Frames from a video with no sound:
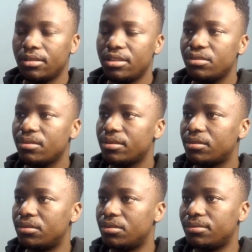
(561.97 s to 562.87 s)
Let's try
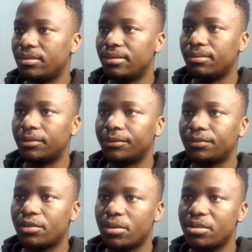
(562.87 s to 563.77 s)
to zoom in more.
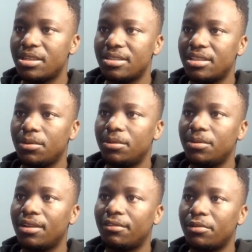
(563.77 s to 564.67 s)
So as you can see, we
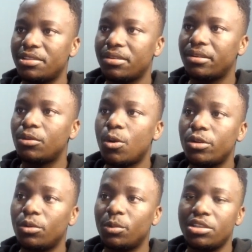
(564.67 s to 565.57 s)
do have our secret
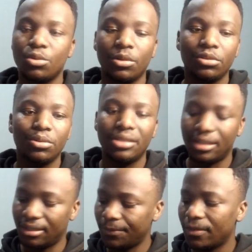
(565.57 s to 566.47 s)
code, which is 1, 2,
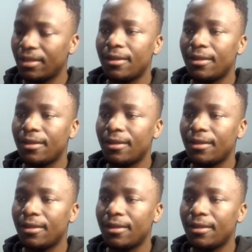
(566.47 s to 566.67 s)
3.